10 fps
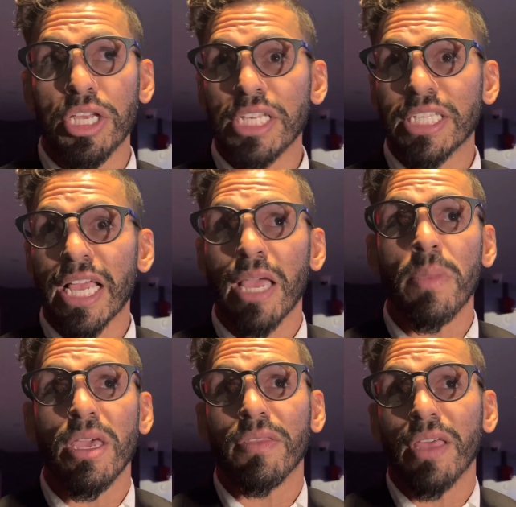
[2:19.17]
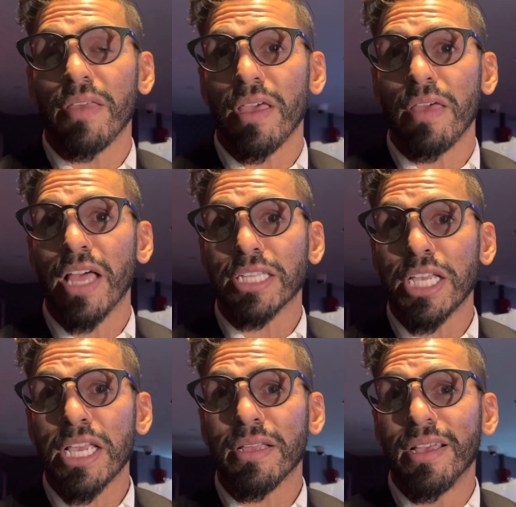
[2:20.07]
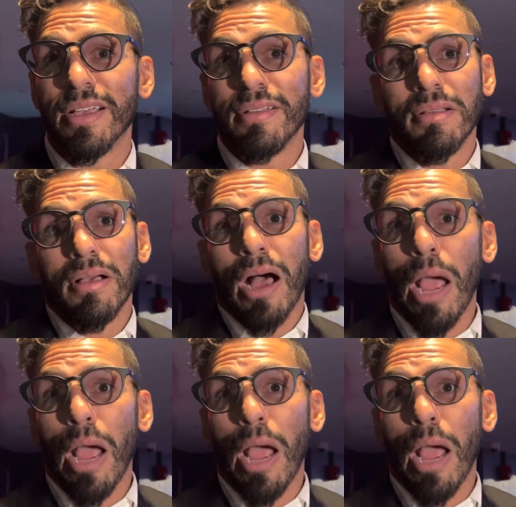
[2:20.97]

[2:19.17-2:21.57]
If I can be in that team, I